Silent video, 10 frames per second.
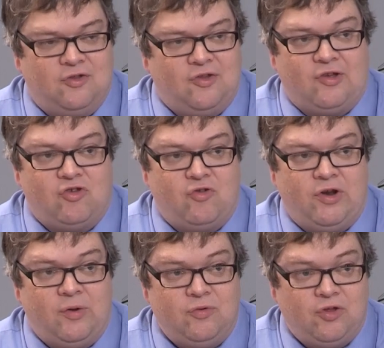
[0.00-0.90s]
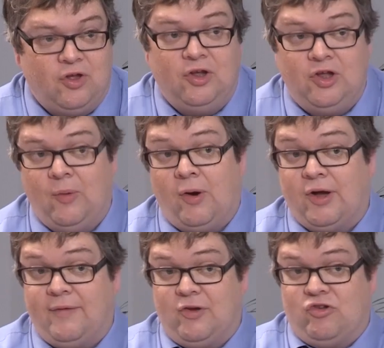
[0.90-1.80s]
statutory notes you are
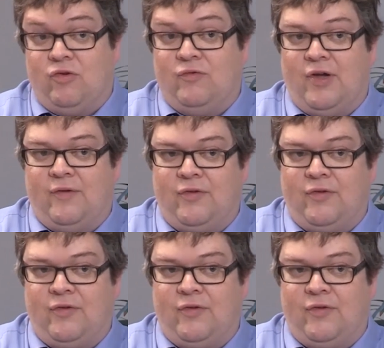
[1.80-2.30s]
giving a true and fair